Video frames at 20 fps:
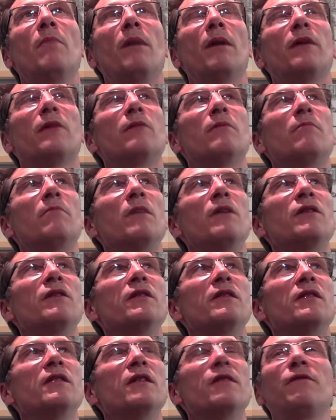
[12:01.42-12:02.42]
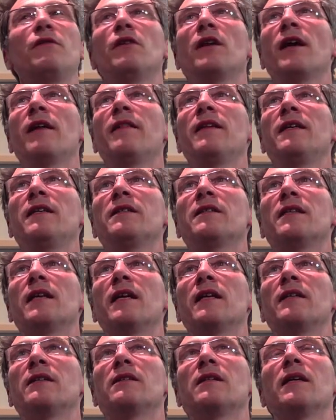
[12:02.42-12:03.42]
But most of the stuff you get these
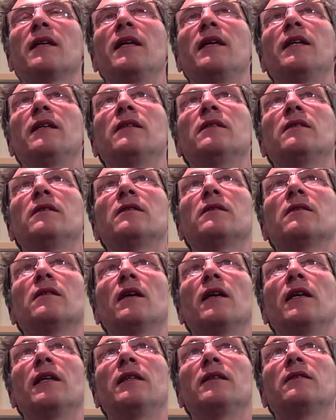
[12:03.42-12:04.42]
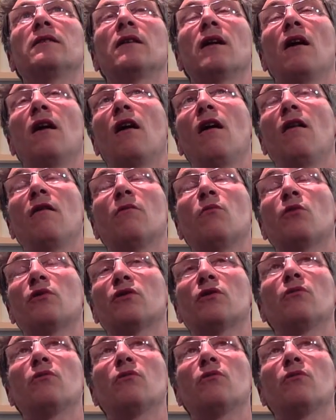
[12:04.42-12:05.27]
days is what's